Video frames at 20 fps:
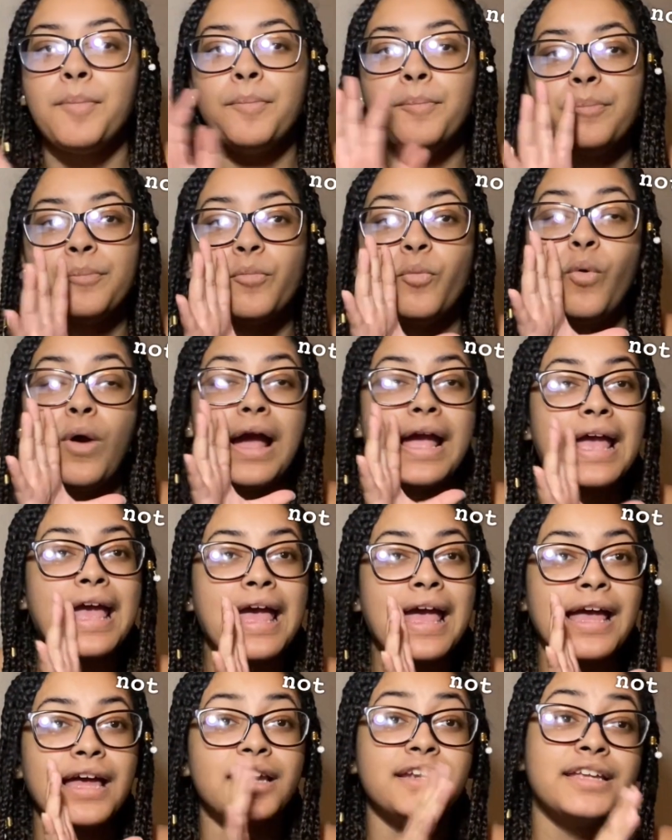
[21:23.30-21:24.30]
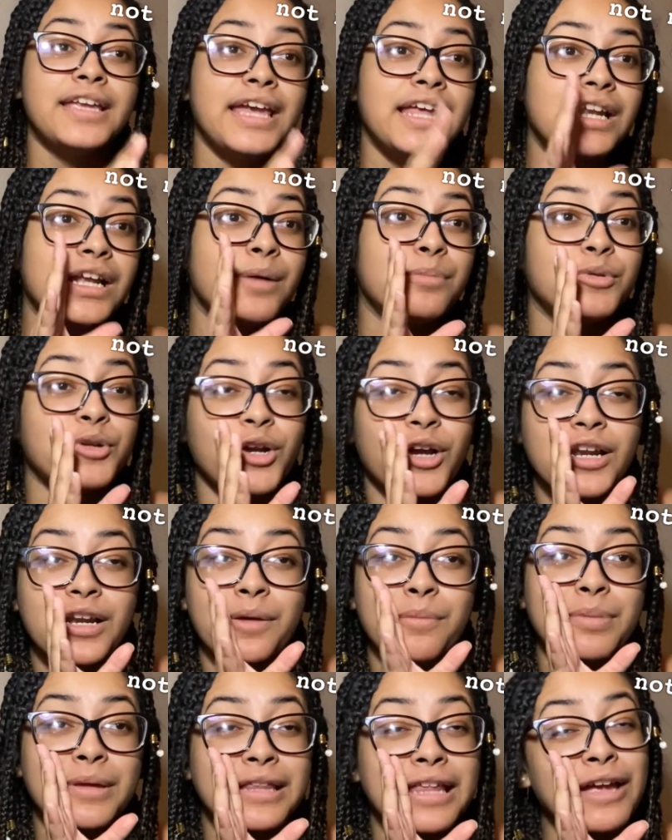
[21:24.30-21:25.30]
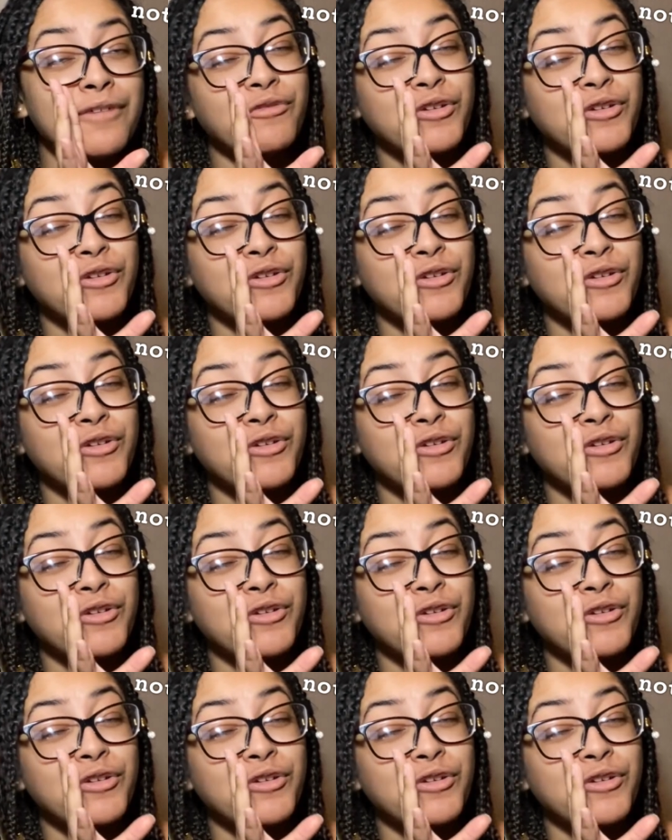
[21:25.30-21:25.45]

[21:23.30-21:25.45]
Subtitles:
YN, get up, you're gonna be late